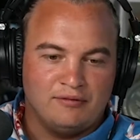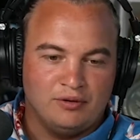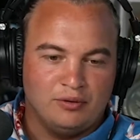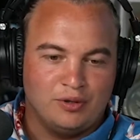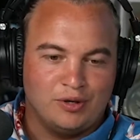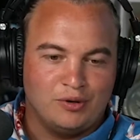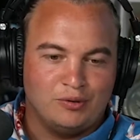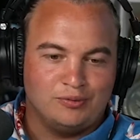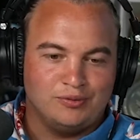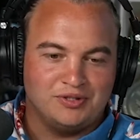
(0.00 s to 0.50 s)

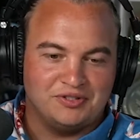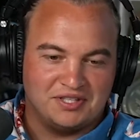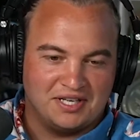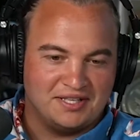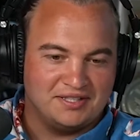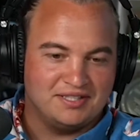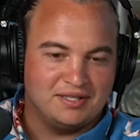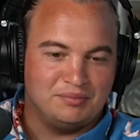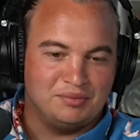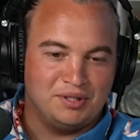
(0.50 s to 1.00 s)
don't design
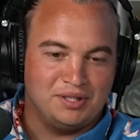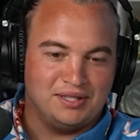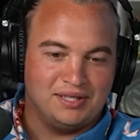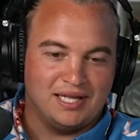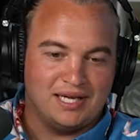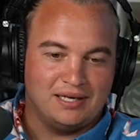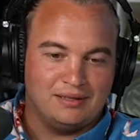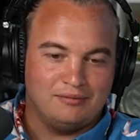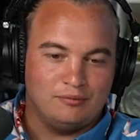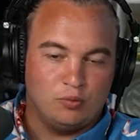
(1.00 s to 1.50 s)
something
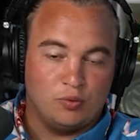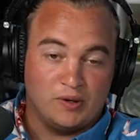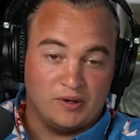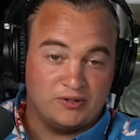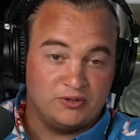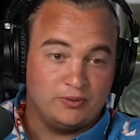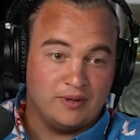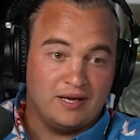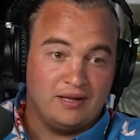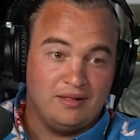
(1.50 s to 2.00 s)
that
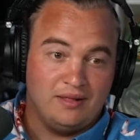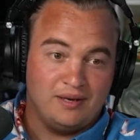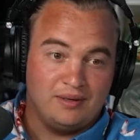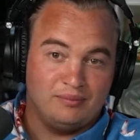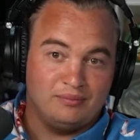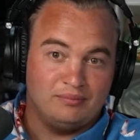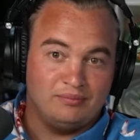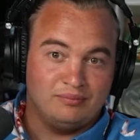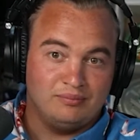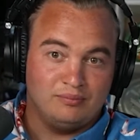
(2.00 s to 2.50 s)
works well
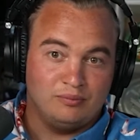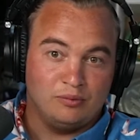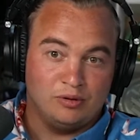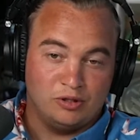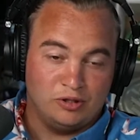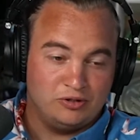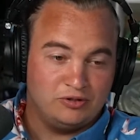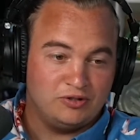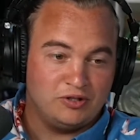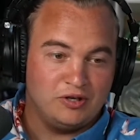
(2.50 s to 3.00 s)
and
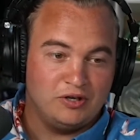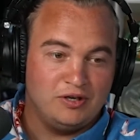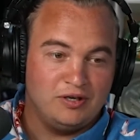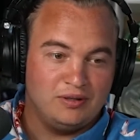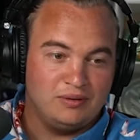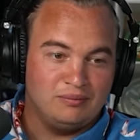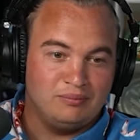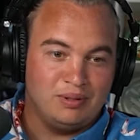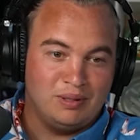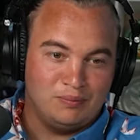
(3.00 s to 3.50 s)
looks good
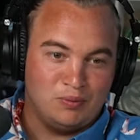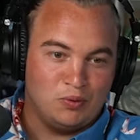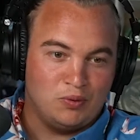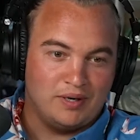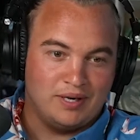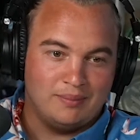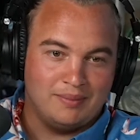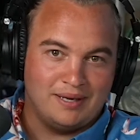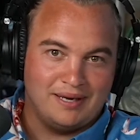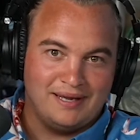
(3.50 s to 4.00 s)
and people want
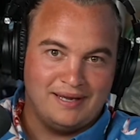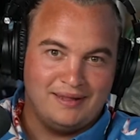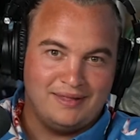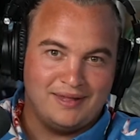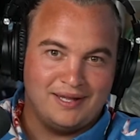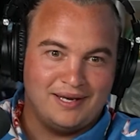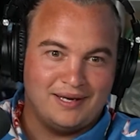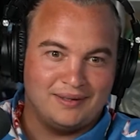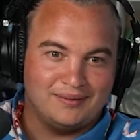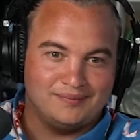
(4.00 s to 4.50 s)
to buy it,
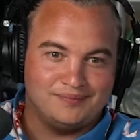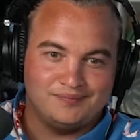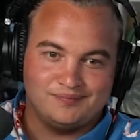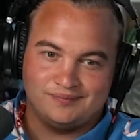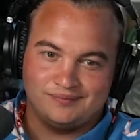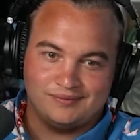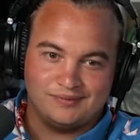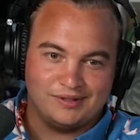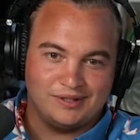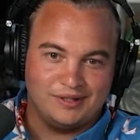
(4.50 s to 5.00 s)
then
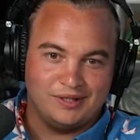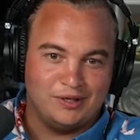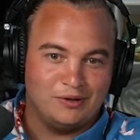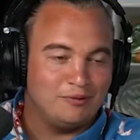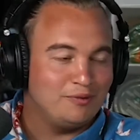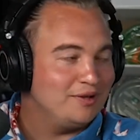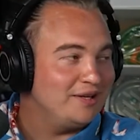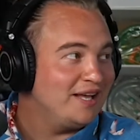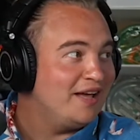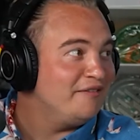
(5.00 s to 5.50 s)
you don't
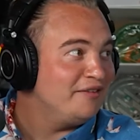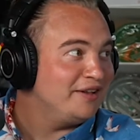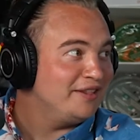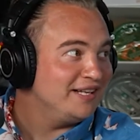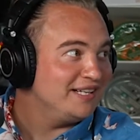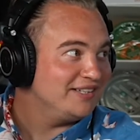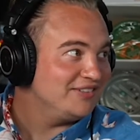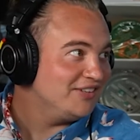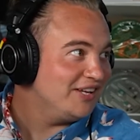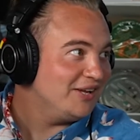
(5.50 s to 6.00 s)
really have anything
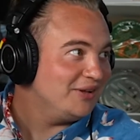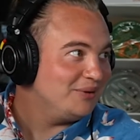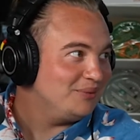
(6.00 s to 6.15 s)
to sell.